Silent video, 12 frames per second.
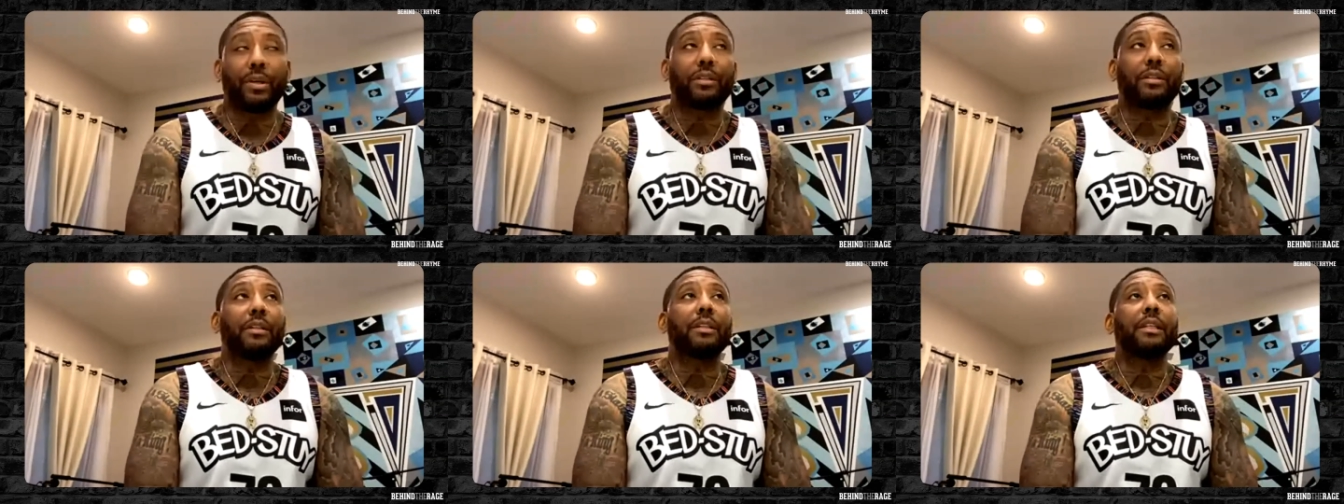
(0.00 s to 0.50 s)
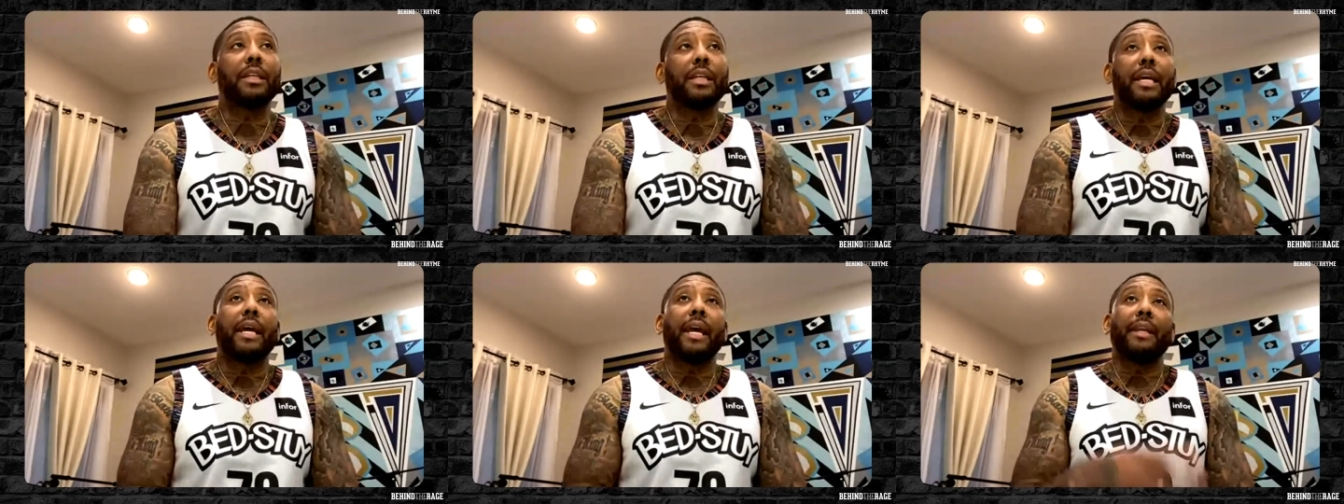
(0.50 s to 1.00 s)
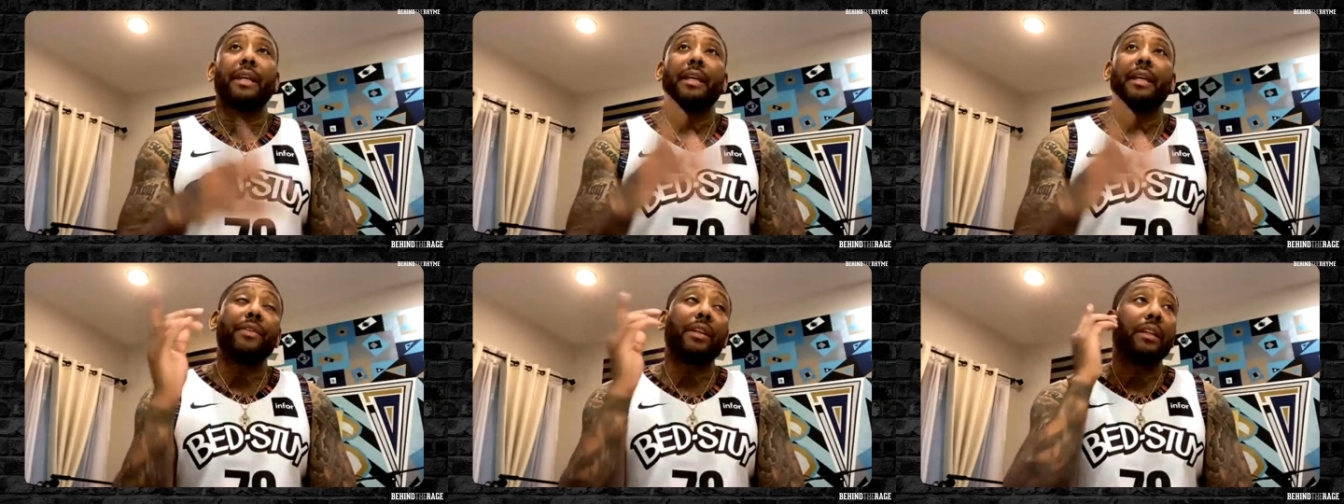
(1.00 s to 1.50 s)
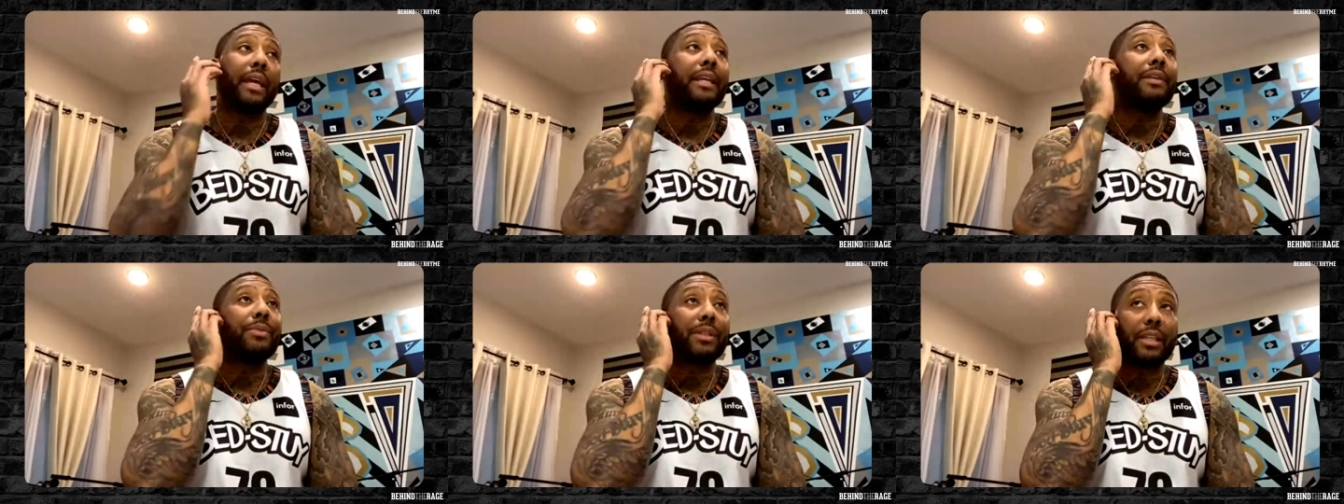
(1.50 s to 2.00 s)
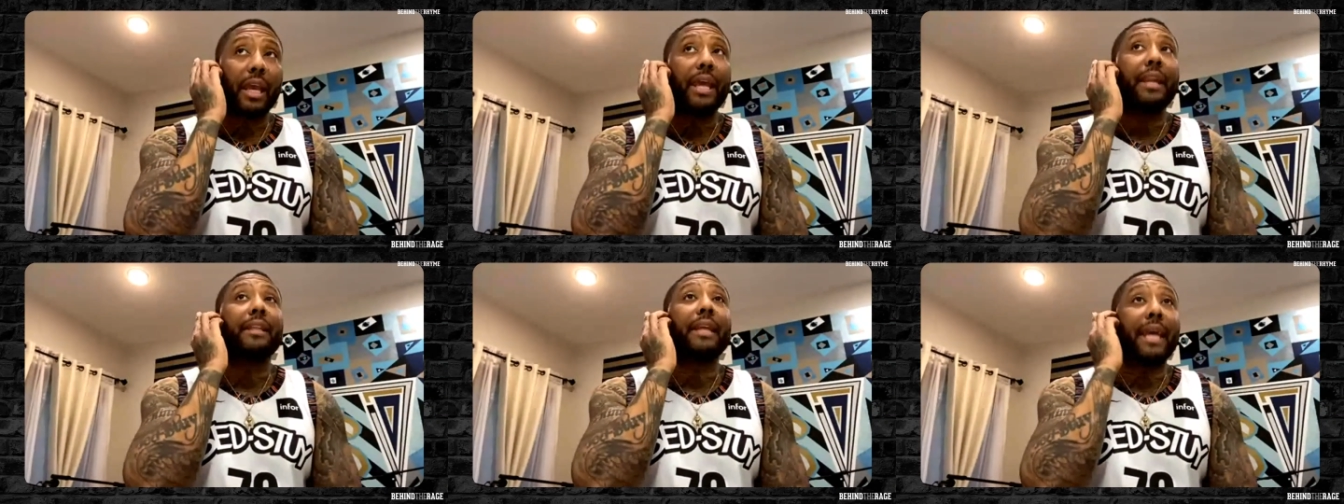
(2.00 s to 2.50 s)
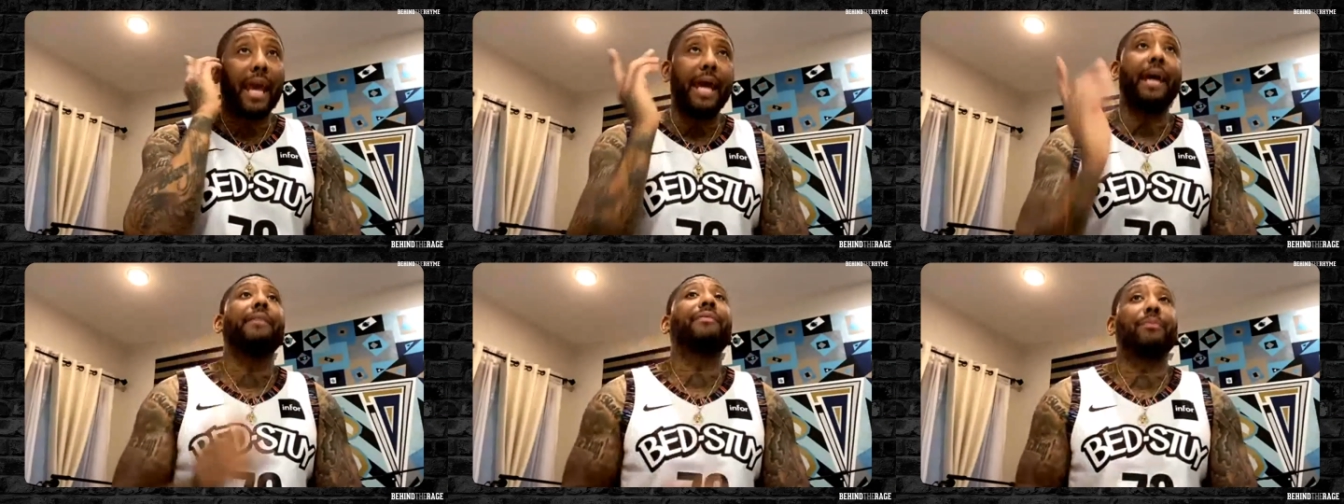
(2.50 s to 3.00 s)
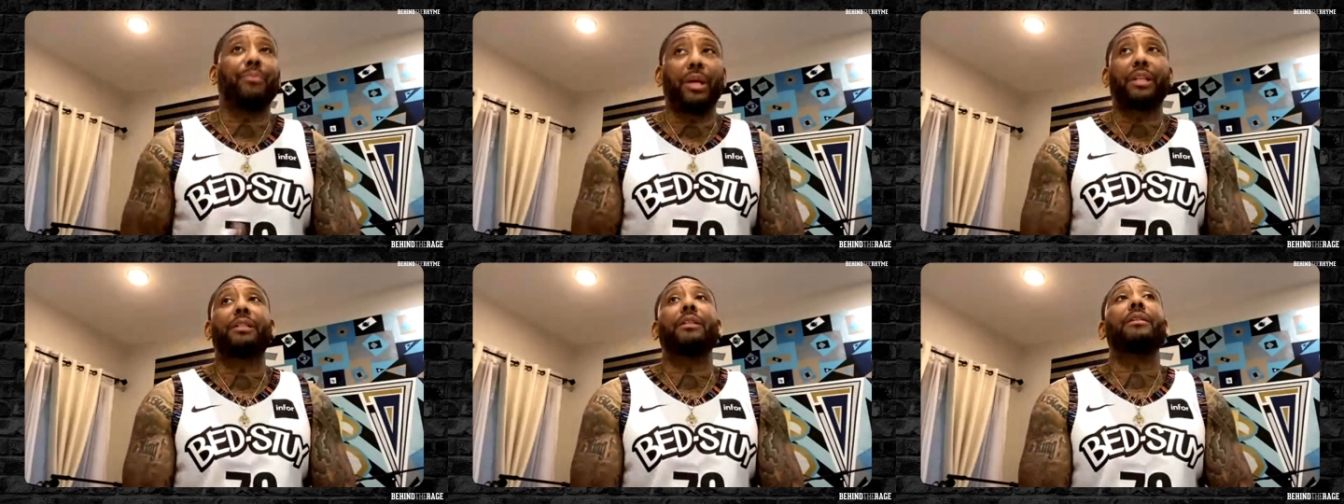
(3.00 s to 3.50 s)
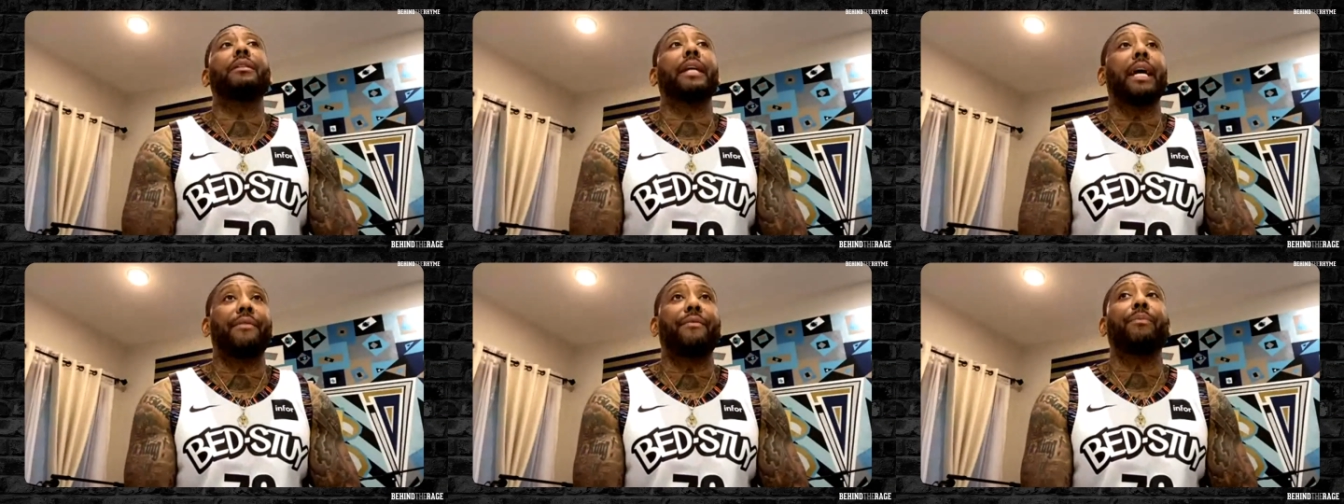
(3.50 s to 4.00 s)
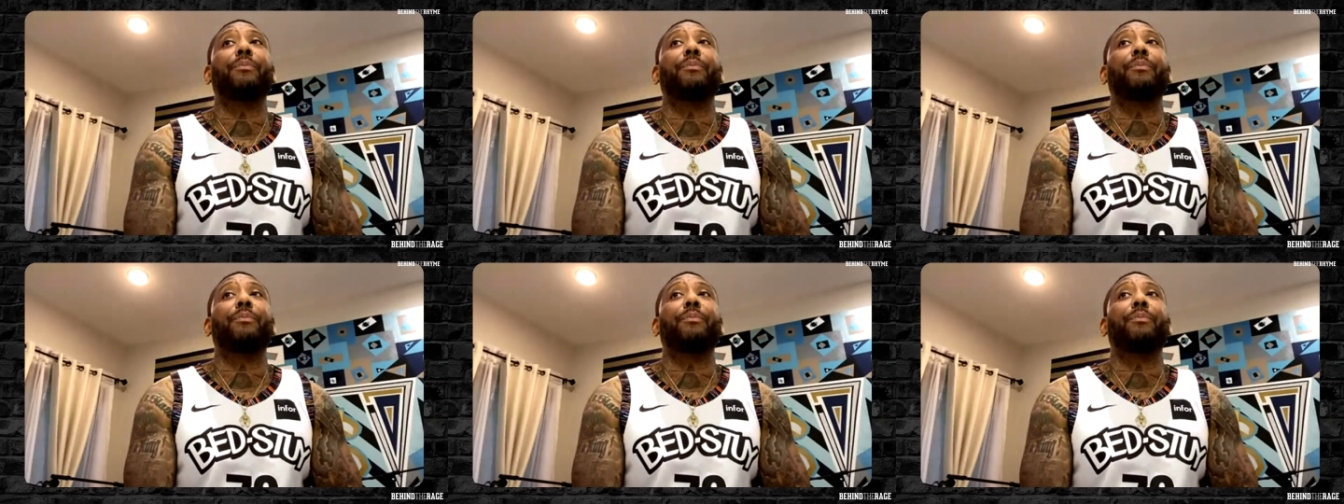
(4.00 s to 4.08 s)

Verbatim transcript: pictures, and even a lady was saying that they have pictures. They have